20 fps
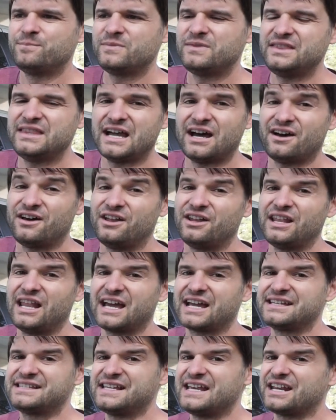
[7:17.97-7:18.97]
Now,
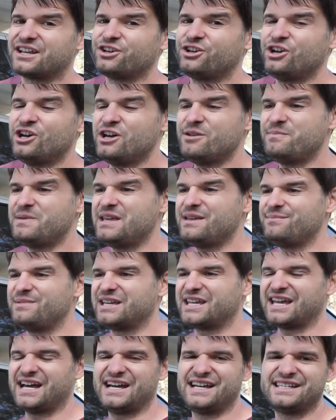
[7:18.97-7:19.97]
like I said, it could be
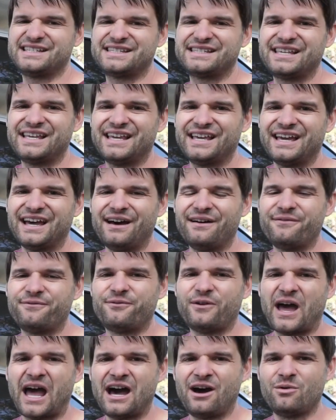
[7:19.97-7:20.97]
because
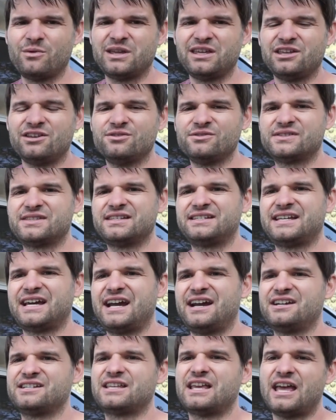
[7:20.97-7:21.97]
of how we use the
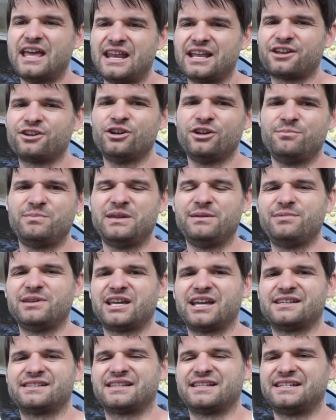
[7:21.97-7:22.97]
tires, and it could be
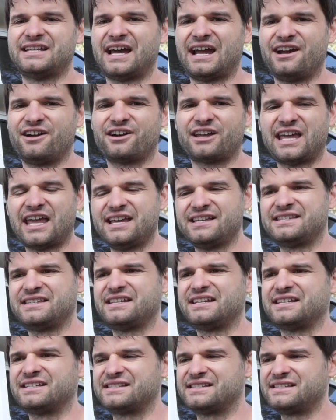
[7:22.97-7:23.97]
because of the tire
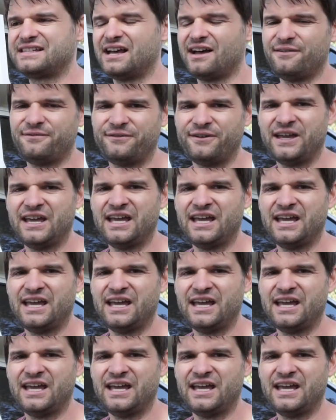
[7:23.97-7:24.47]
casing itself.